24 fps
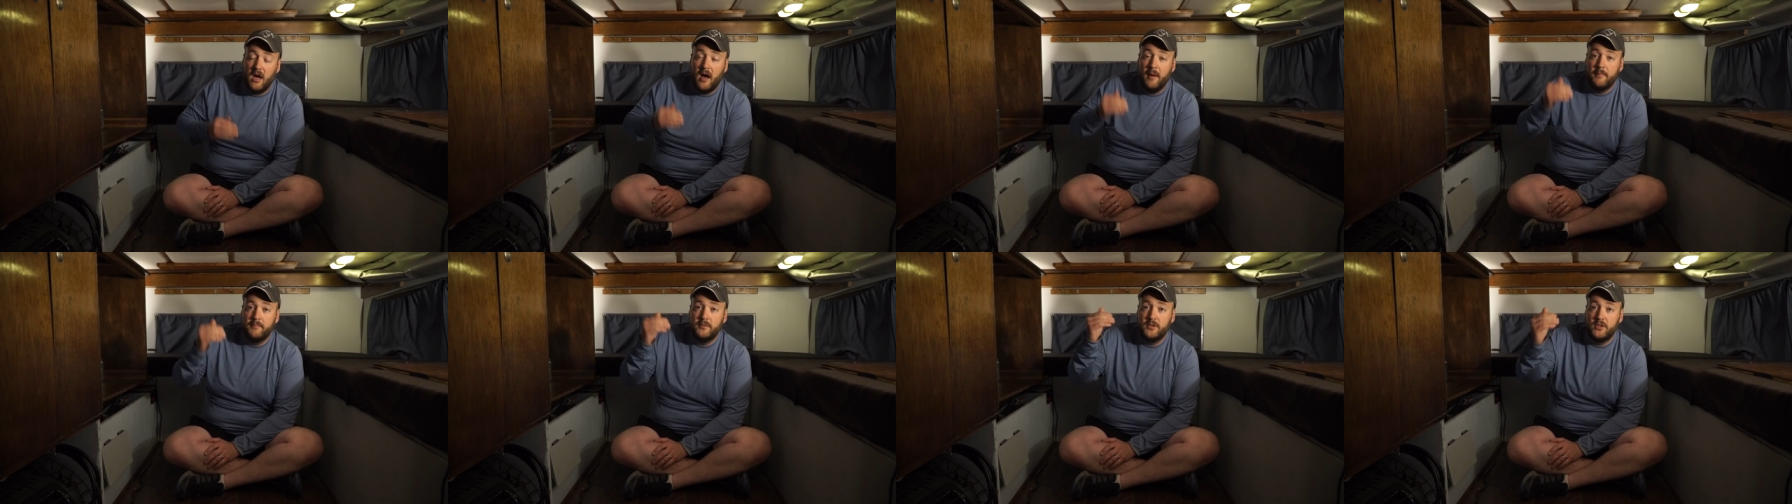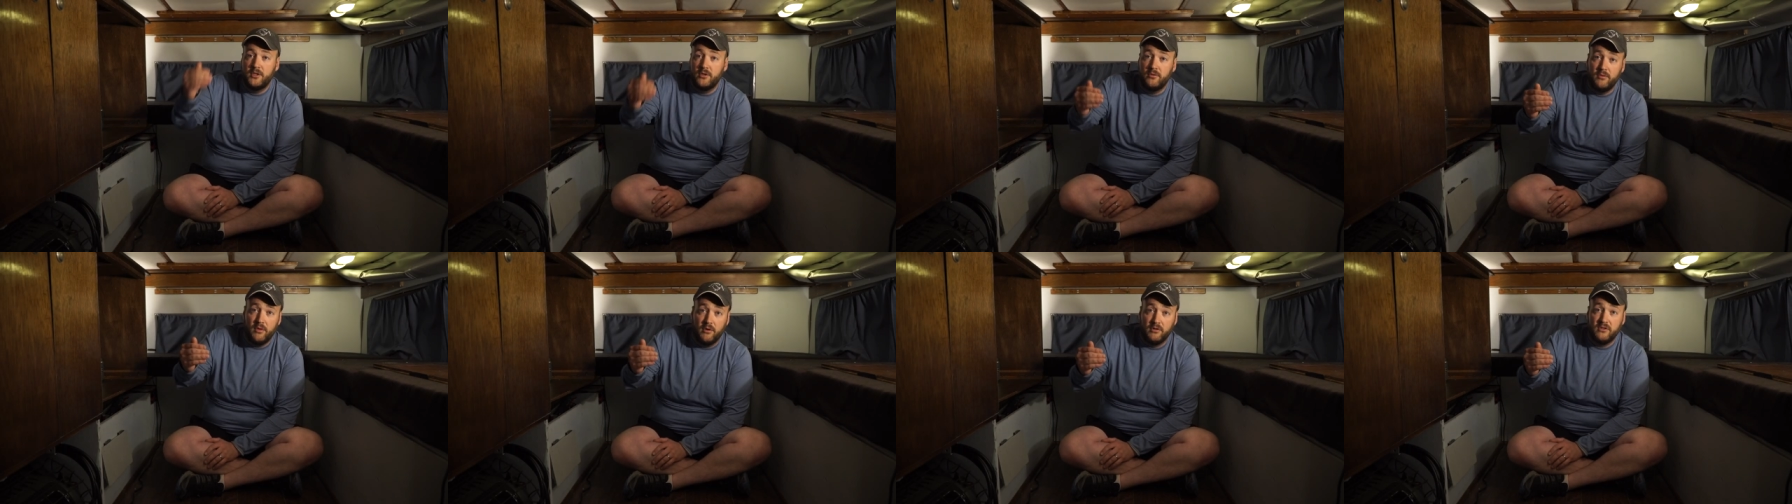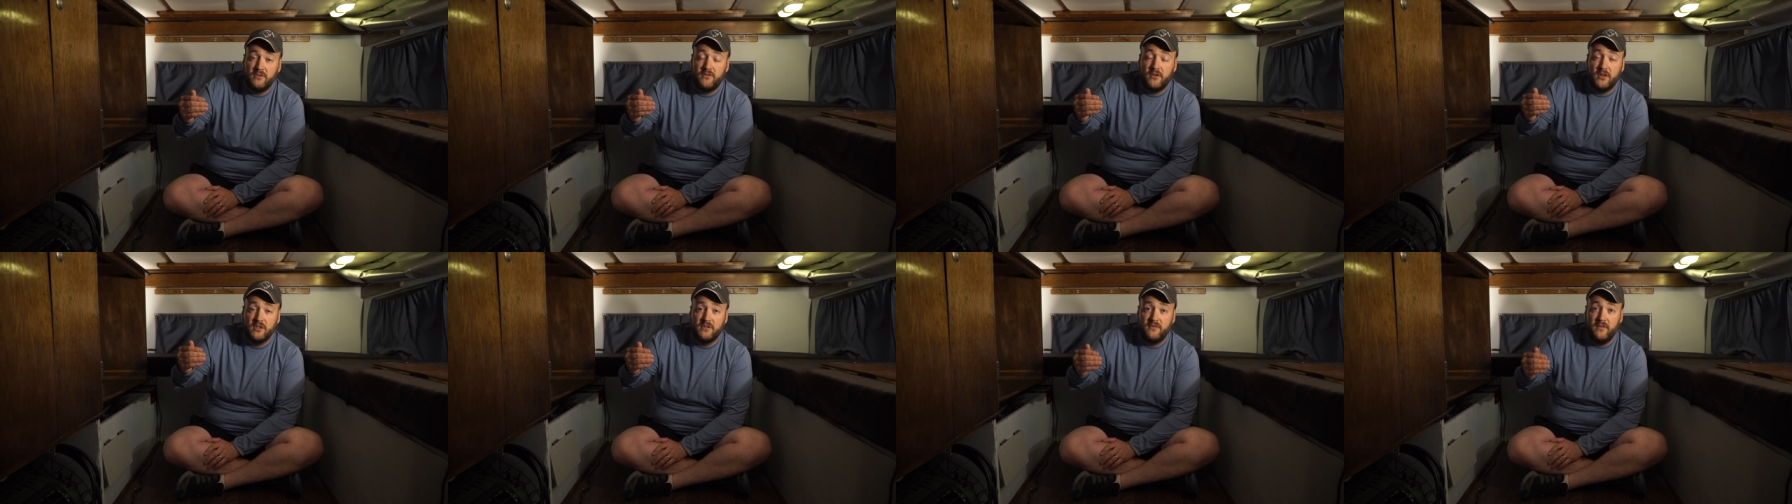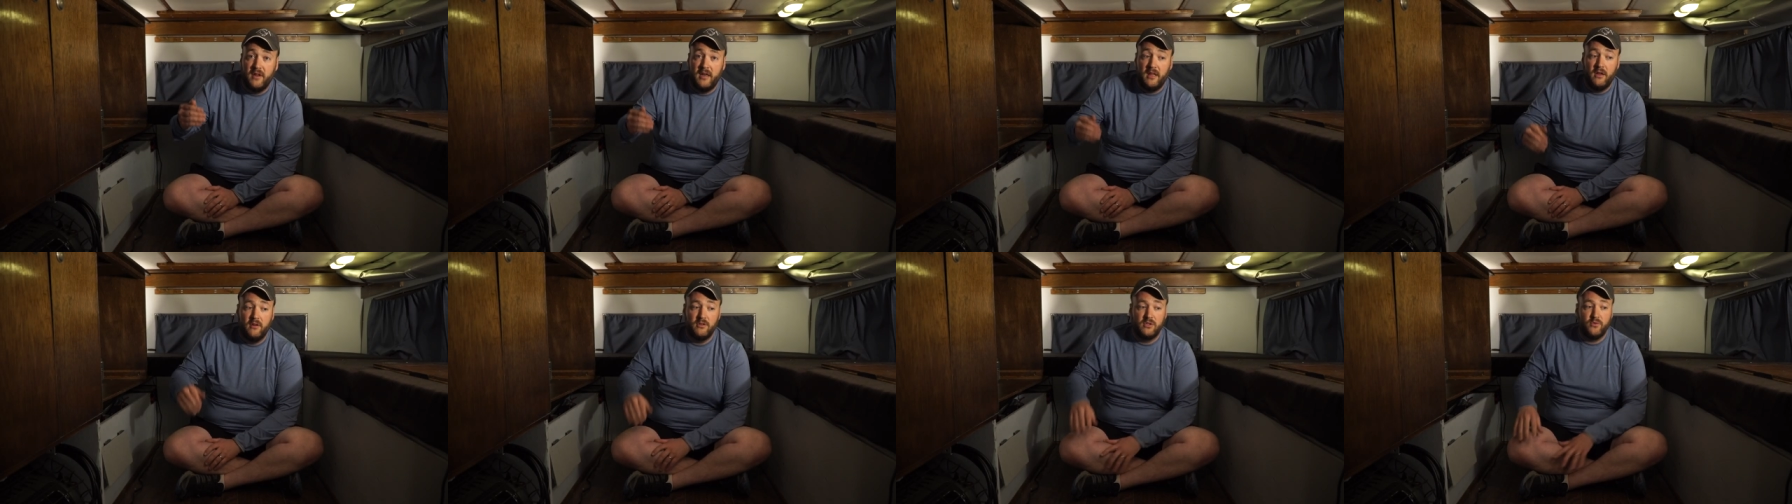up to those first
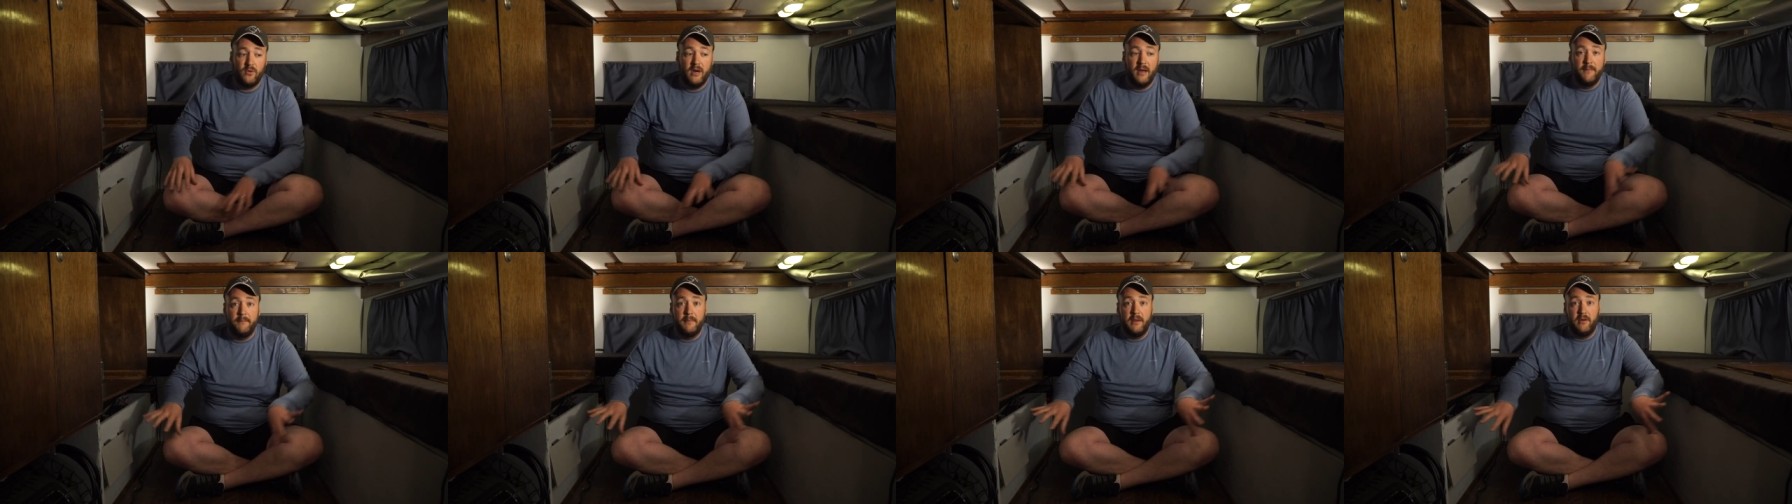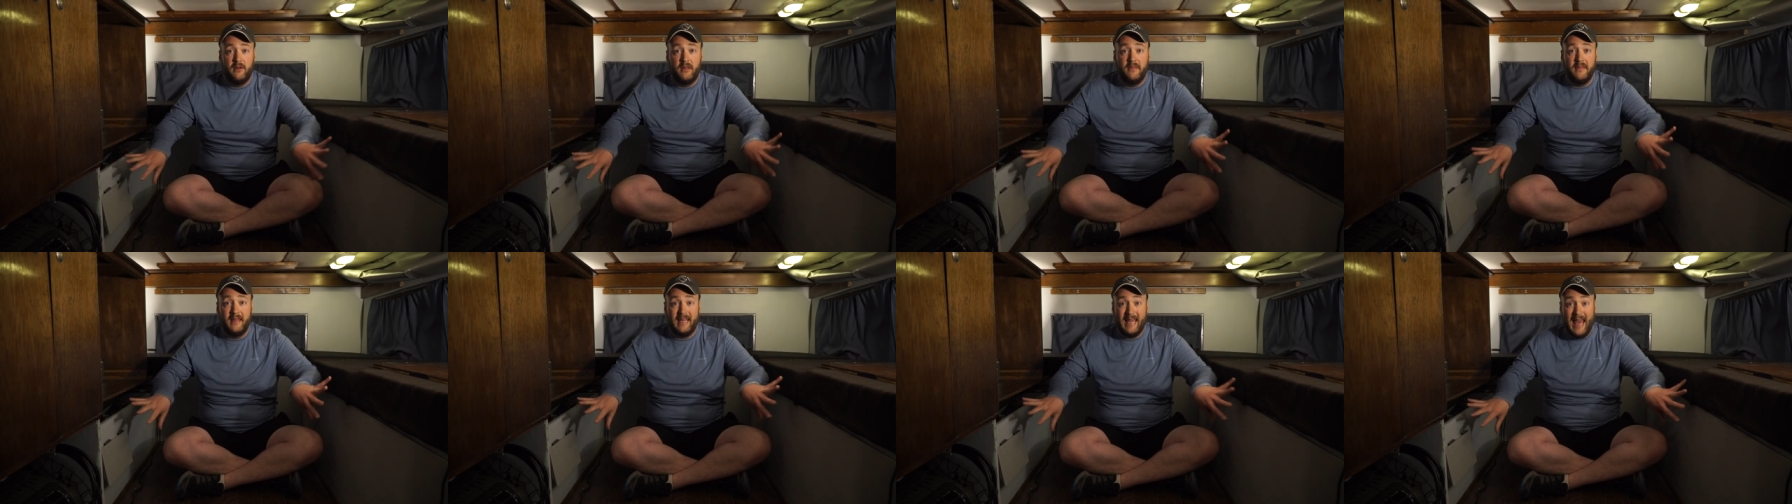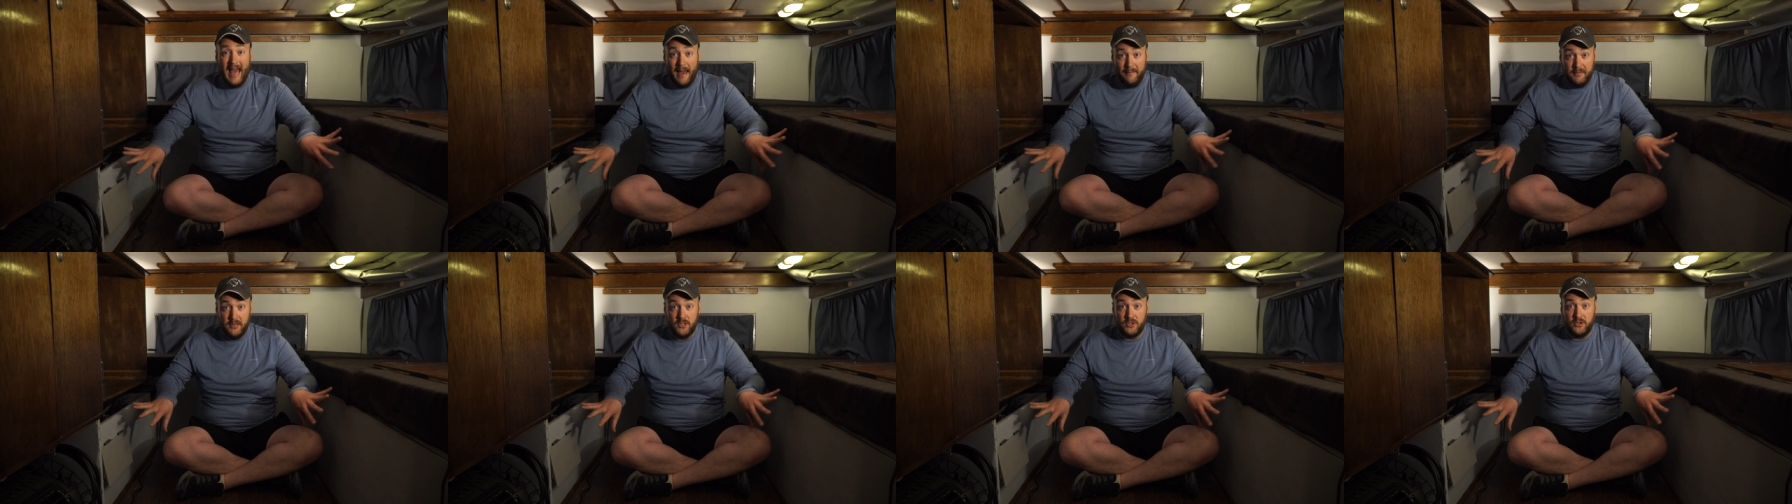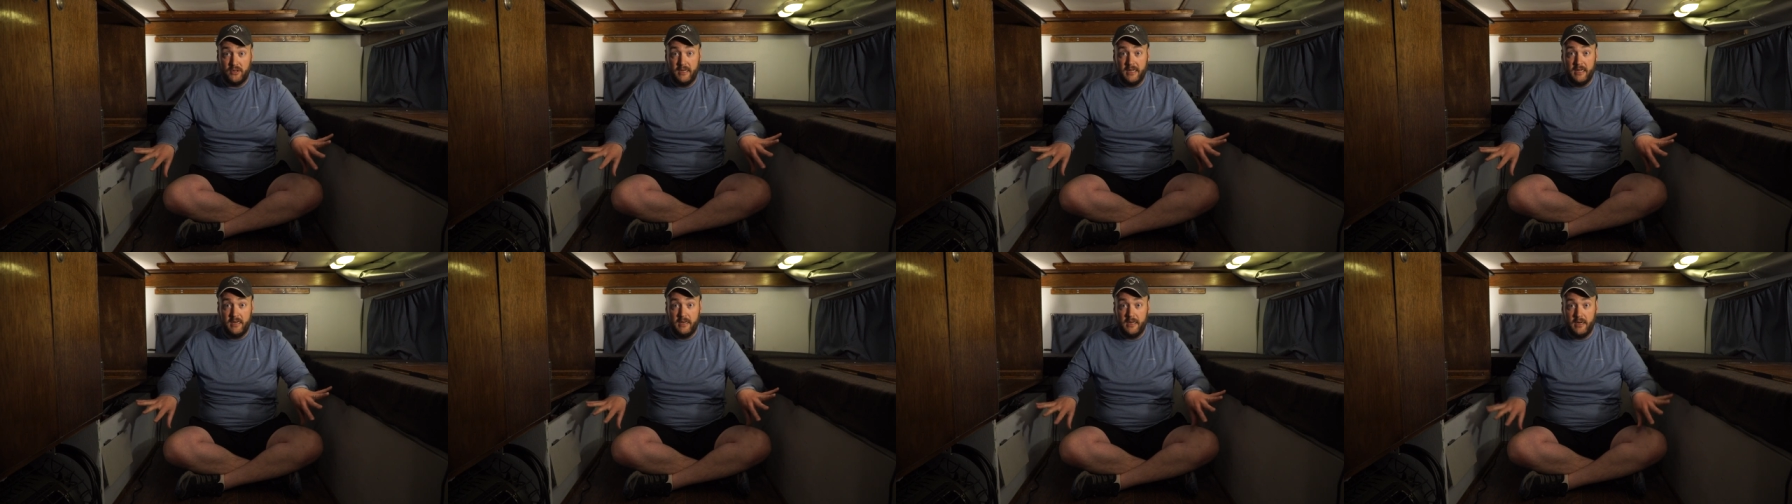videos where I'm building the
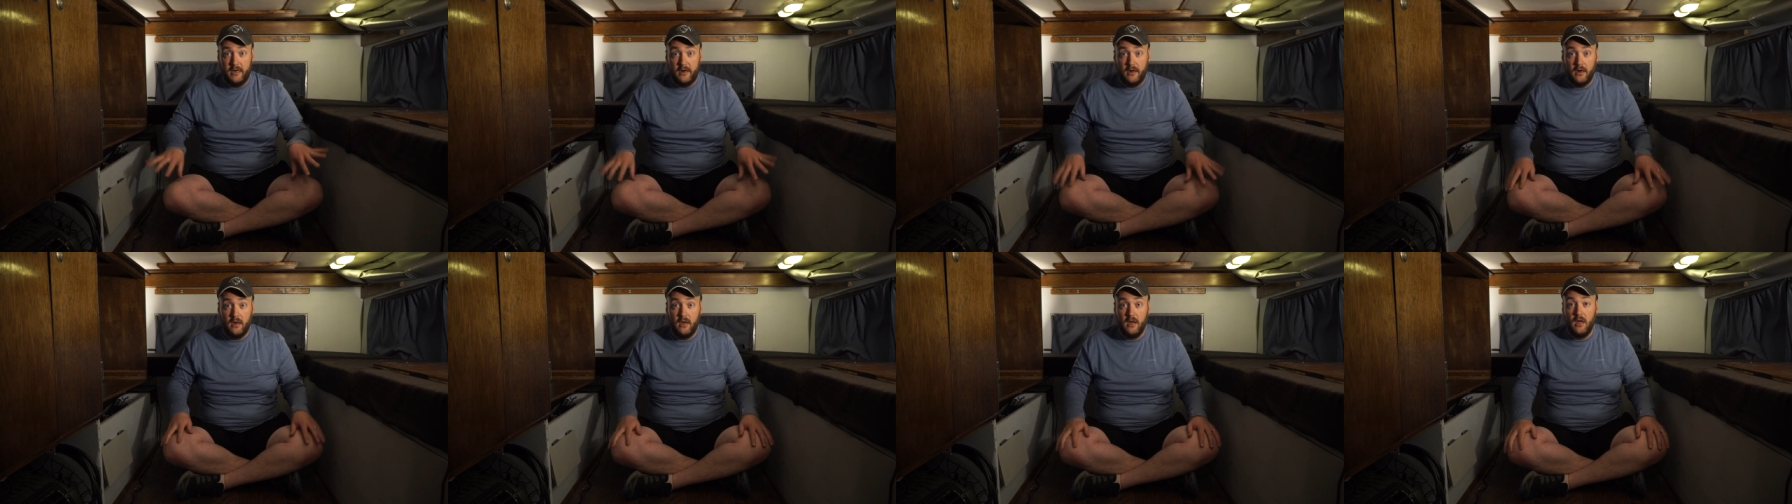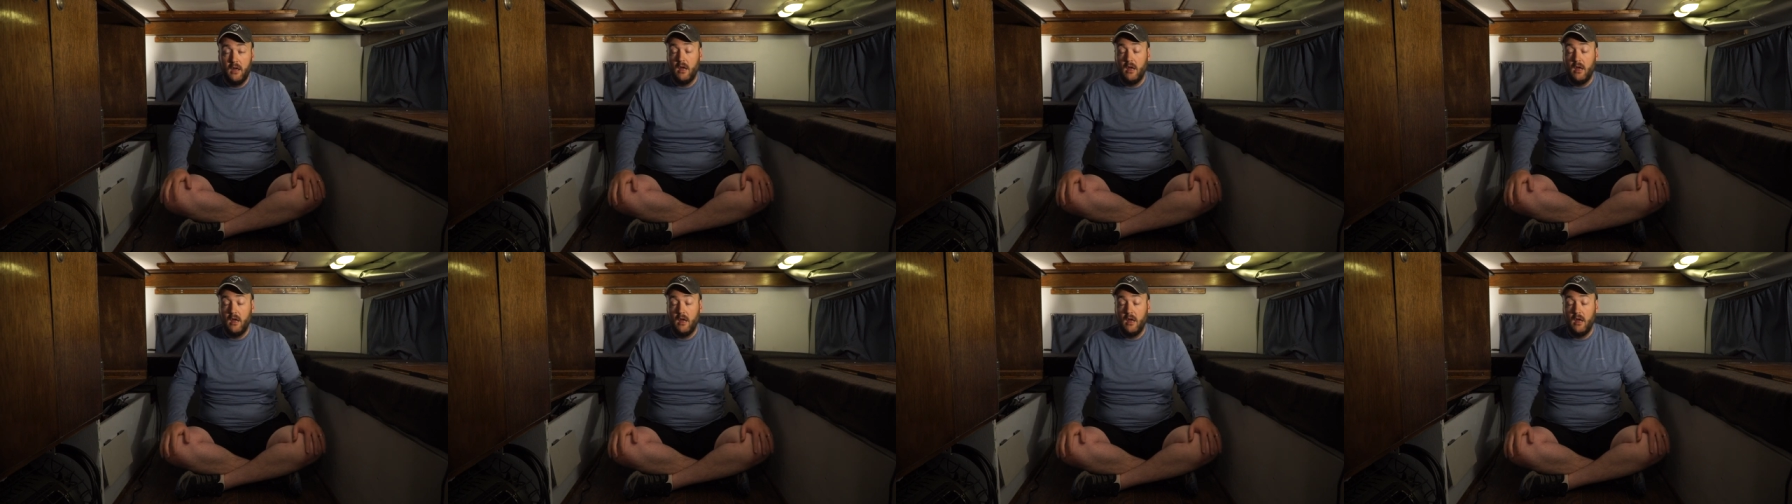cabinetry in here.